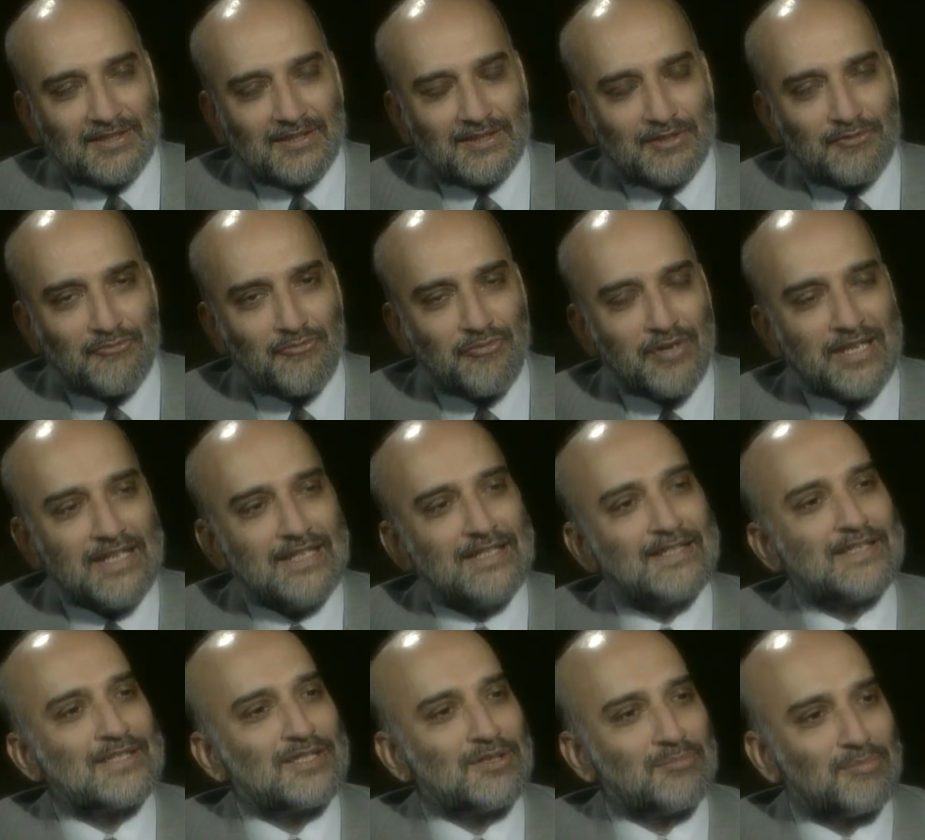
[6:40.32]

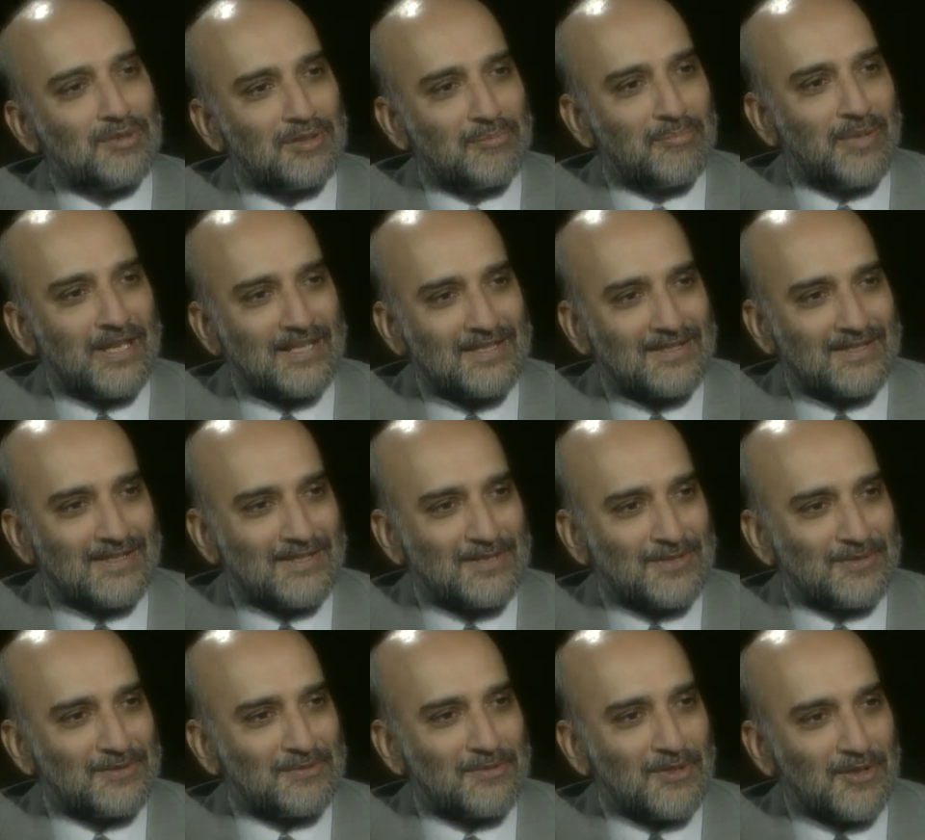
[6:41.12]
reasonable
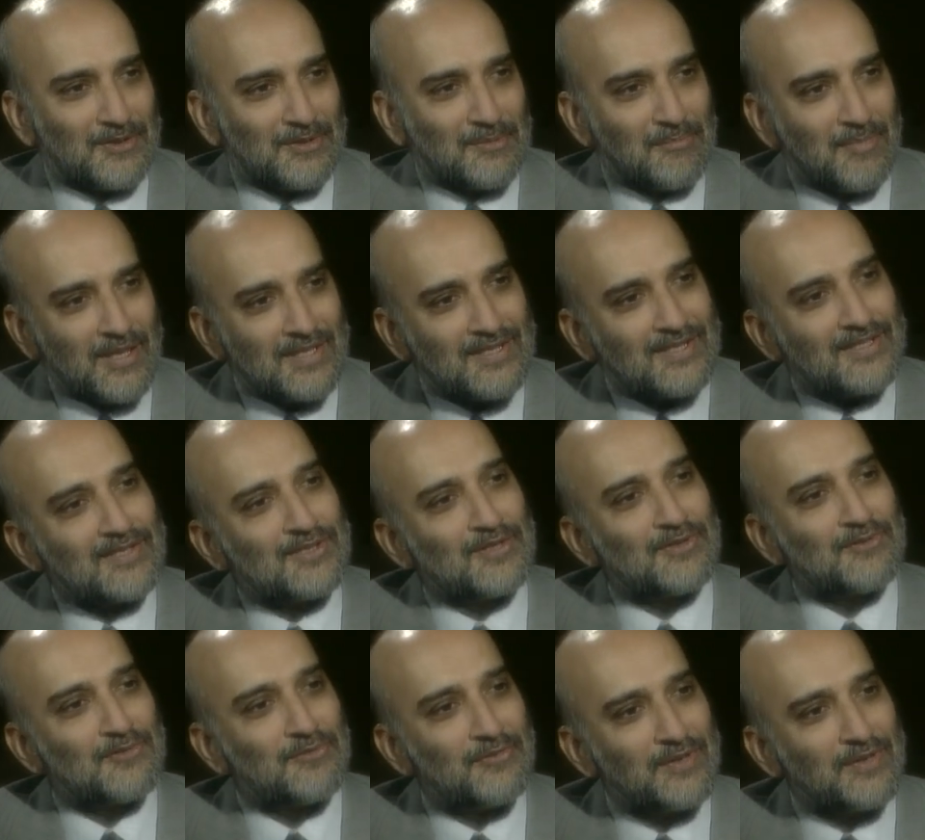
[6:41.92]
basis, or the basis in